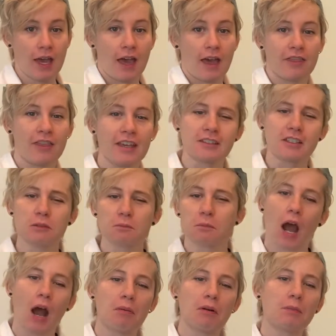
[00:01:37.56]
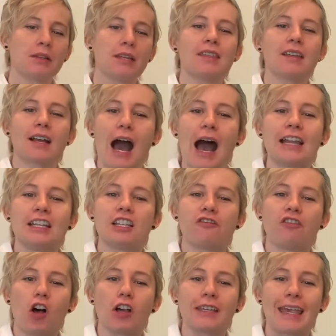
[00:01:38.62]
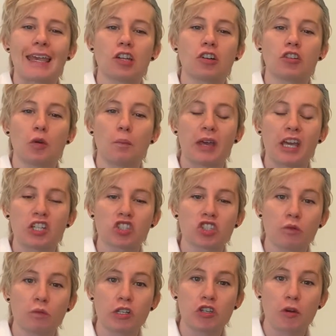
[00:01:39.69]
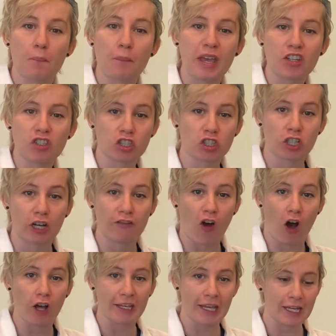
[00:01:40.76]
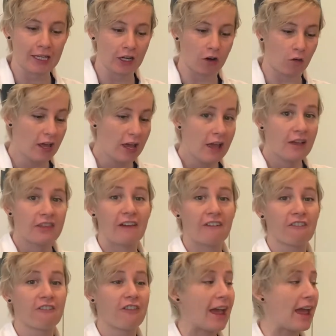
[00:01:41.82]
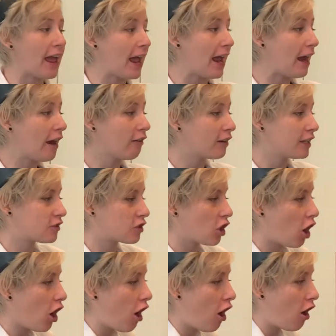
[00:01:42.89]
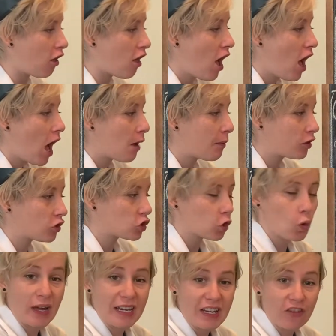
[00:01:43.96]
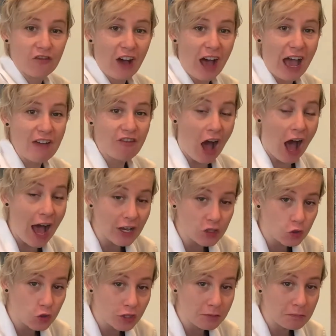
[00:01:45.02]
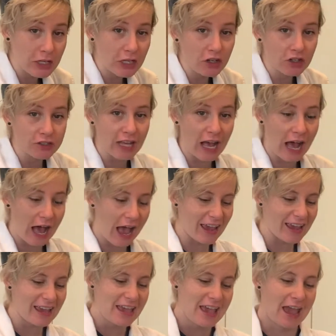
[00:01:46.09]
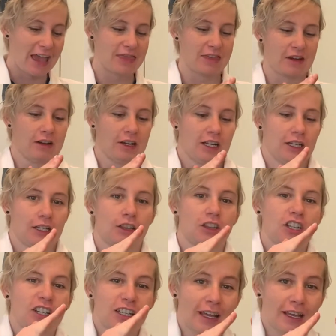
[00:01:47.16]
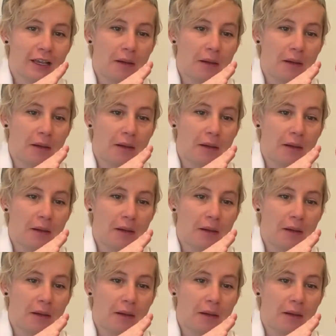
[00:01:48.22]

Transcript: This is probably the kind of volcano you picture when you picture a volcano. They're very tall, about 2,500 meters high, and they look like a